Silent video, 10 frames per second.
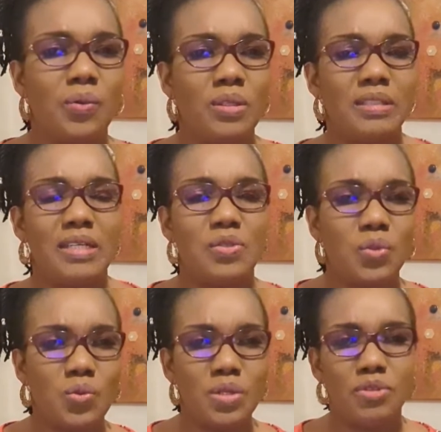one that is
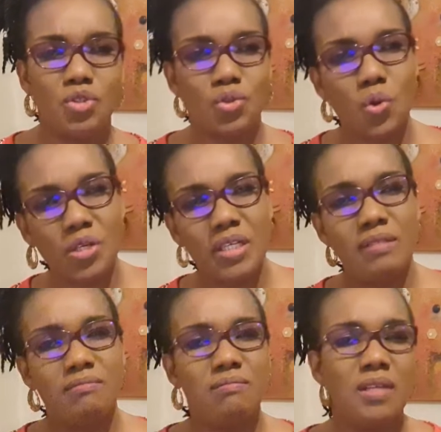always
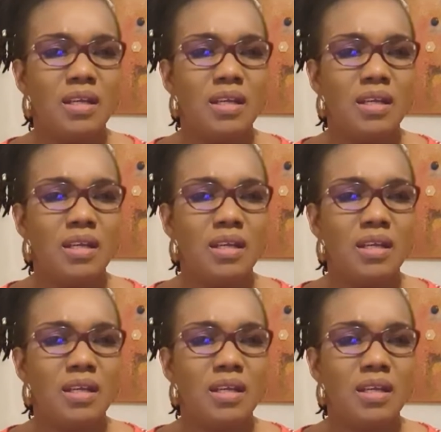showing,